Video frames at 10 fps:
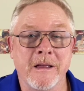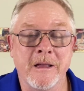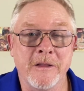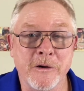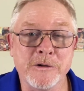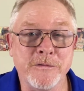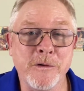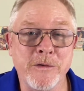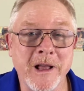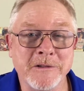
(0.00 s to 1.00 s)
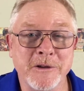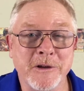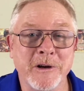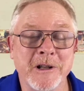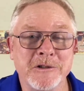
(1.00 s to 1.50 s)
There's a few things that are
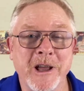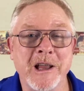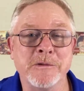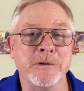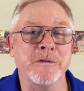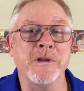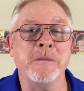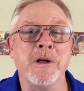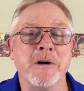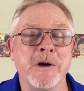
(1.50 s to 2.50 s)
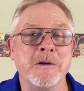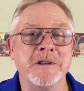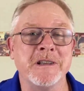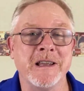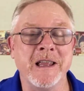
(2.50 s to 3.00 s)
going to change when the female goes
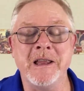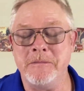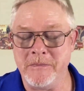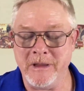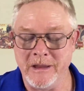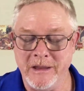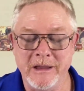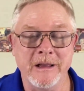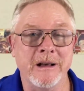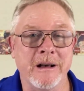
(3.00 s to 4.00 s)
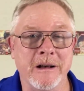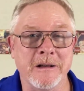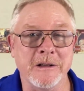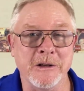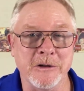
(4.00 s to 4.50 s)
into heat.
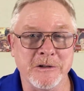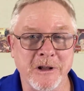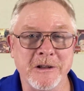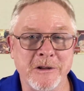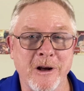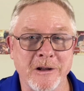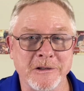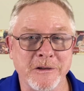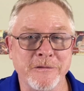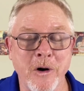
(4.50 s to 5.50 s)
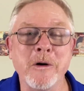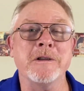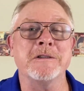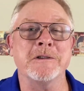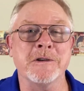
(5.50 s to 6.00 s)
Your stud dog's
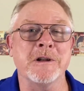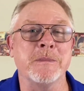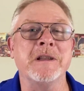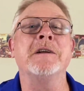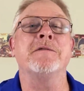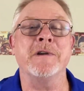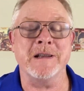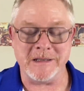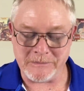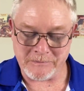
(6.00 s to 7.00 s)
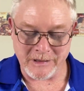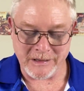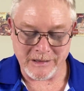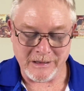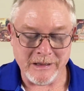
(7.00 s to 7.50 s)
focus is going to be different.
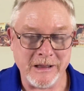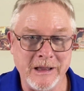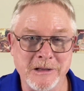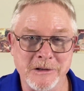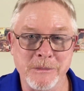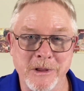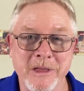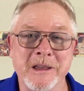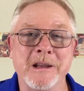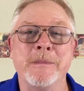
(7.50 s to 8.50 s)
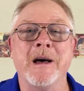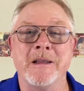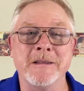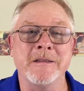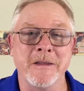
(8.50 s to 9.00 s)
He's going to be thinking
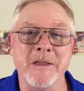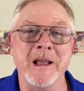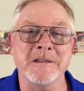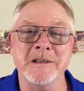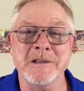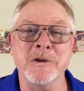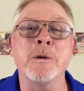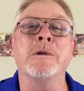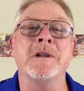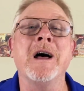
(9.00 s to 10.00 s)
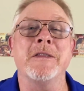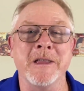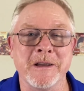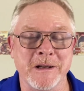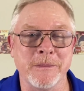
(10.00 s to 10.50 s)
about things that he's normally not
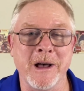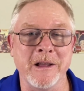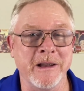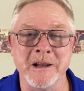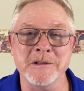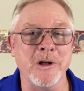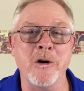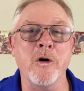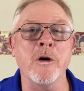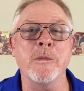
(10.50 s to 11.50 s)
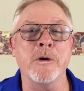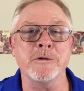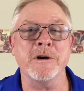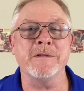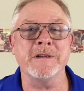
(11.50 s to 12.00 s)
thinking about, and it's all hormone
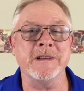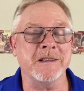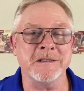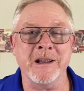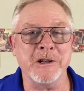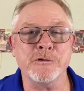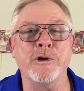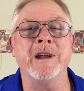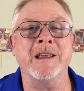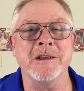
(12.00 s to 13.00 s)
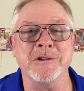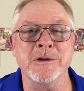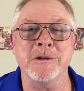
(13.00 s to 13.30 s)
driven. It's not a training issue.